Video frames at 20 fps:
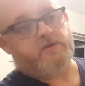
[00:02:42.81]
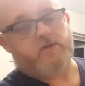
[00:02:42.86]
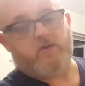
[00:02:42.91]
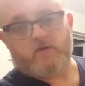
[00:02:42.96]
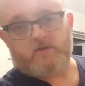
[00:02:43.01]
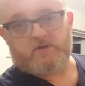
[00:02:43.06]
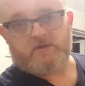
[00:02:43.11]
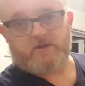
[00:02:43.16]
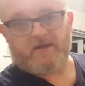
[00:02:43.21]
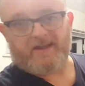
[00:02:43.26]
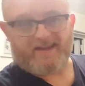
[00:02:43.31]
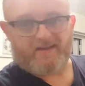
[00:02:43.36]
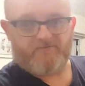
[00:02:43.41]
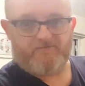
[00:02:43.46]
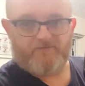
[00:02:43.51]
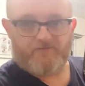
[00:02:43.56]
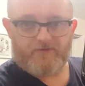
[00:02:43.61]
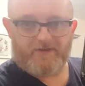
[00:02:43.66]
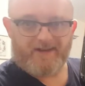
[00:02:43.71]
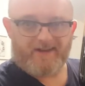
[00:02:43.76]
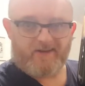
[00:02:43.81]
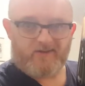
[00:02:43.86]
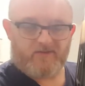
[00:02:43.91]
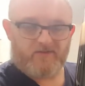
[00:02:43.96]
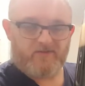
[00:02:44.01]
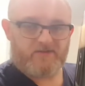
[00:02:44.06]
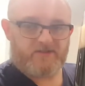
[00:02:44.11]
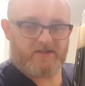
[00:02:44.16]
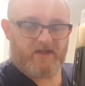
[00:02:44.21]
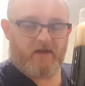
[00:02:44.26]
This looks like a really
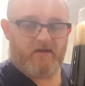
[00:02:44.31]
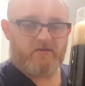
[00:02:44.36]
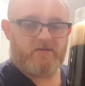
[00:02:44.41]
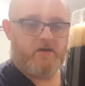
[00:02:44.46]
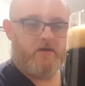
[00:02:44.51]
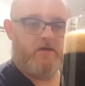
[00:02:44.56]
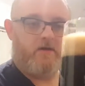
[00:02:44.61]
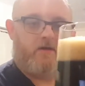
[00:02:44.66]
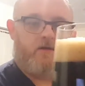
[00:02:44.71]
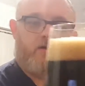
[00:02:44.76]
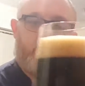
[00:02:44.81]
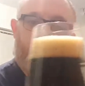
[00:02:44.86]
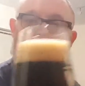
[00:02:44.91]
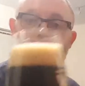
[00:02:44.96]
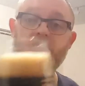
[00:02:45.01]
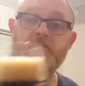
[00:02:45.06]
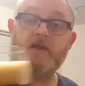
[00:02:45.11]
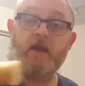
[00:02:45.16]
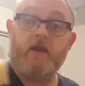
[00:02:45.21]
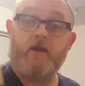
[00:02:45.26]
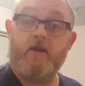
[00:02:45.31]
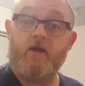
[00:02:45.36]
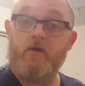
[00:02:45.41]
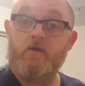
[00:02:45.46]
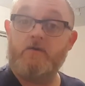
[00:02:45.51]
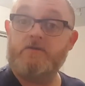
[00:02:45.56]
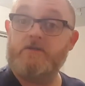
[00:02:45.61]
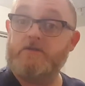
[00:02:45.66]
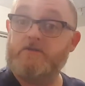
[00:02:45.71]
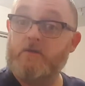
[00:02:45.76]
good stout. Let's get a
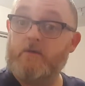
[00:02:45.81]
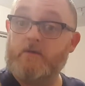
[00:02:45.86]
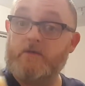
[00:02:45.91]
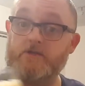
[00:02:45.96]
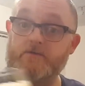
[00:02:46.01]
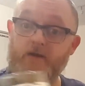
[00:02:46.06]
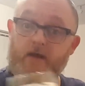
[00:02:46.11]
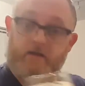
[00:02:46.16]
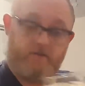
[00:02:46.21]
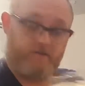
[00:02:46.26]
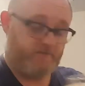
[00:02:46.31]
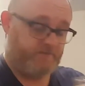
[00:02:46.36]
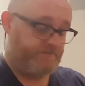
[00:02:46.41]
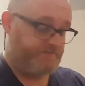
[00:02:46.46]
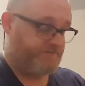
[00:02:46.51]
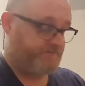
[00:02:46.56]
nose, that's what we can smell.